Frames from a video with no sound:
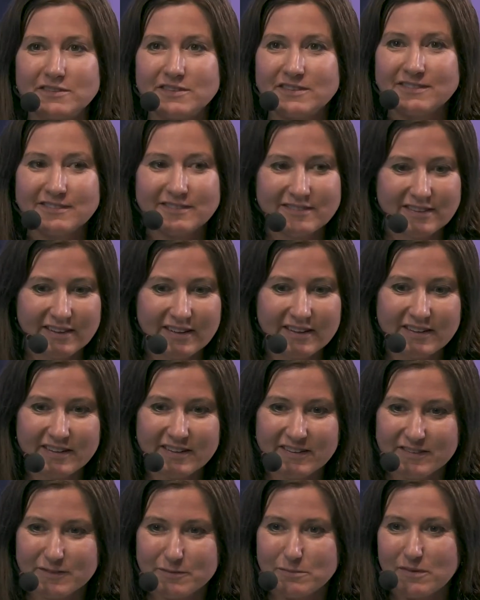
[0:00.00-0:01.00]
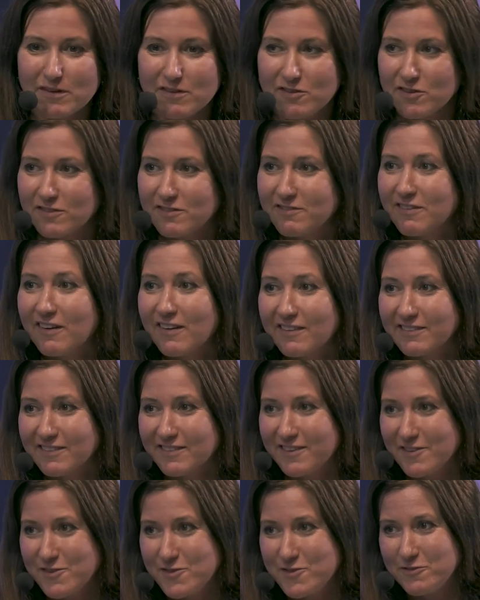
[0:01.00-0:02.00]
didn't take as much
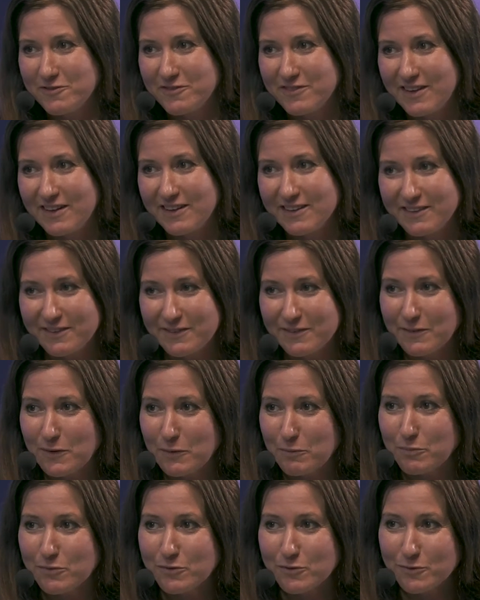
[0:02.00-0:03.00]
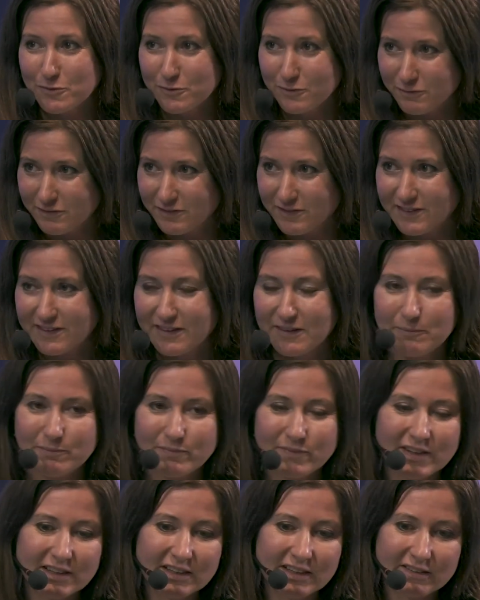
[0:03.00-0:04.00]
advantage of that improved
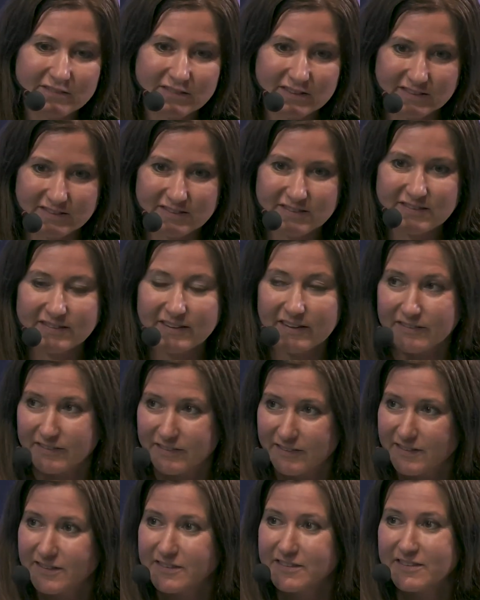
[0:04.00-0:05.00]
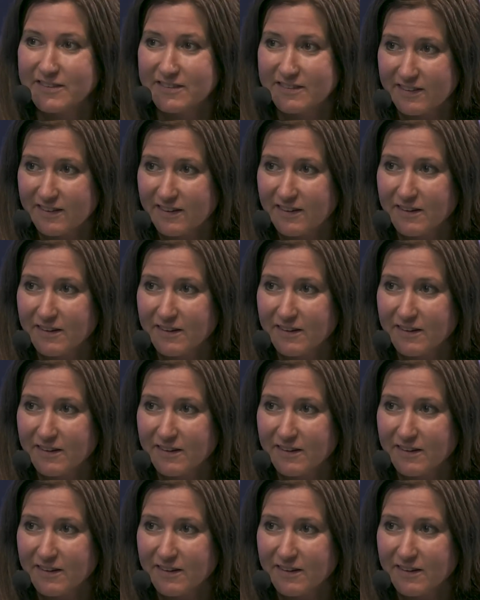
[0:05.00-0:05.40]
living standards.